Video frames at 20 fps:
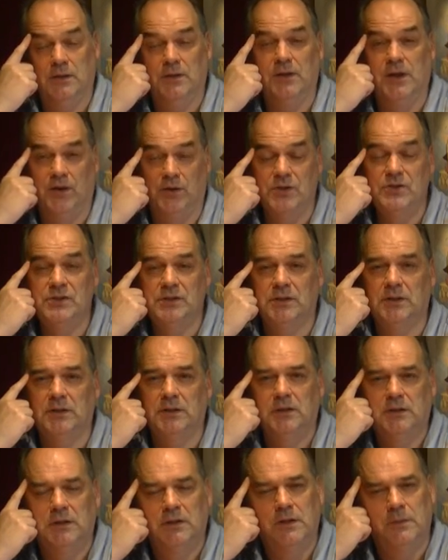The
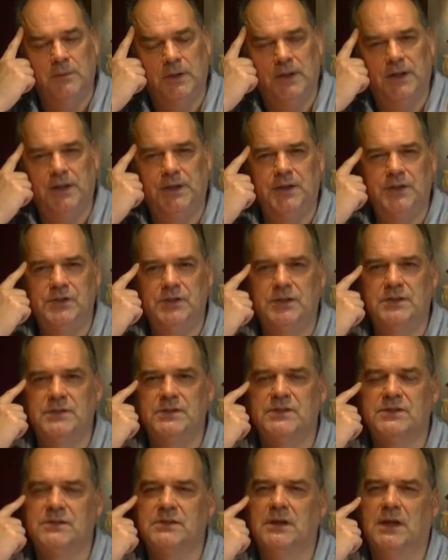original limited
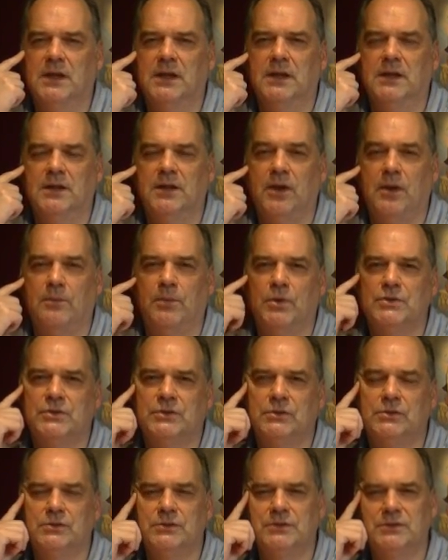editions, the
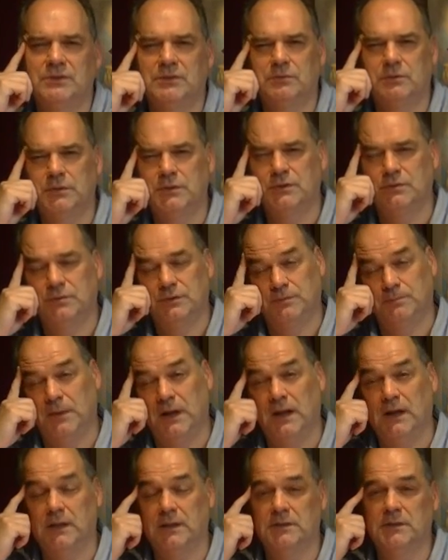Robustos, which was
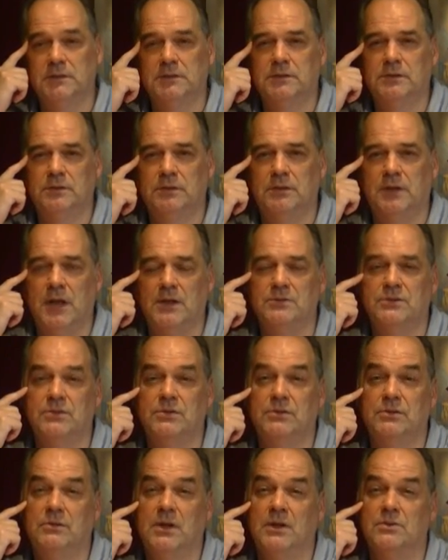back in
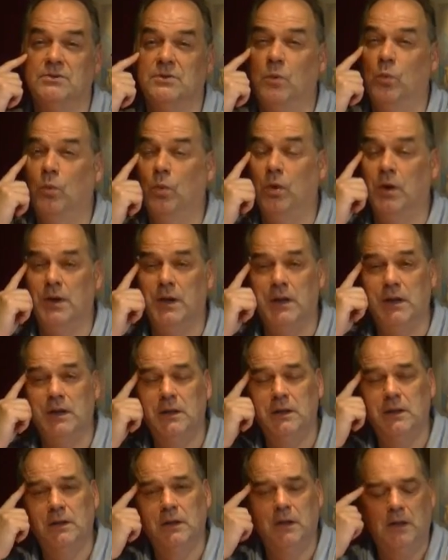2000, 2001,
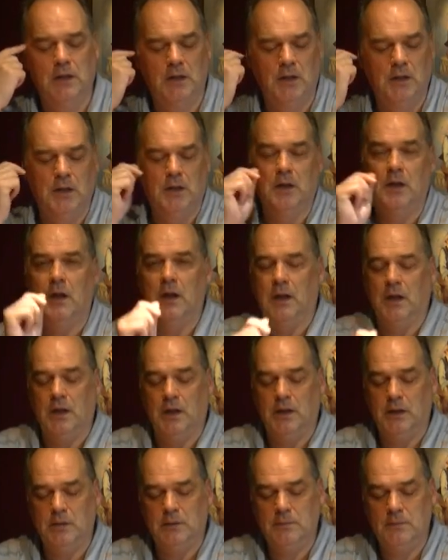
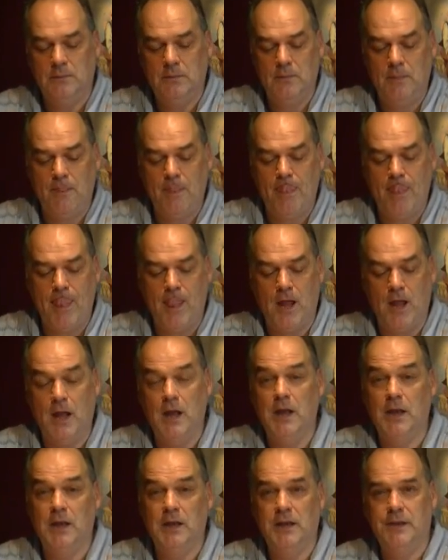and
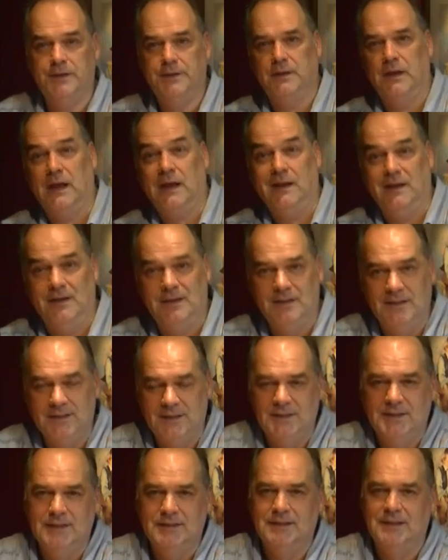I
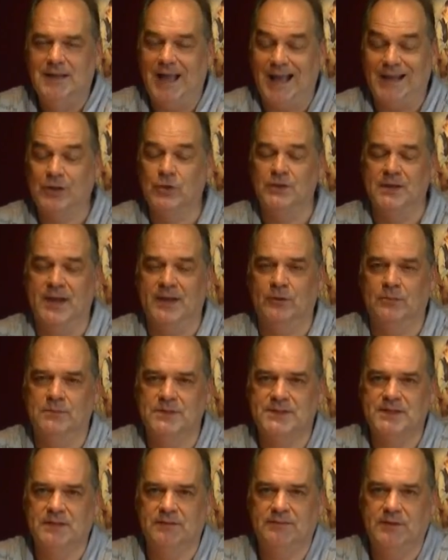couldn't help
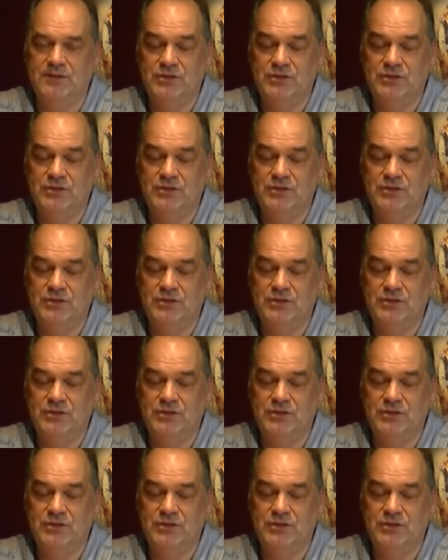myself.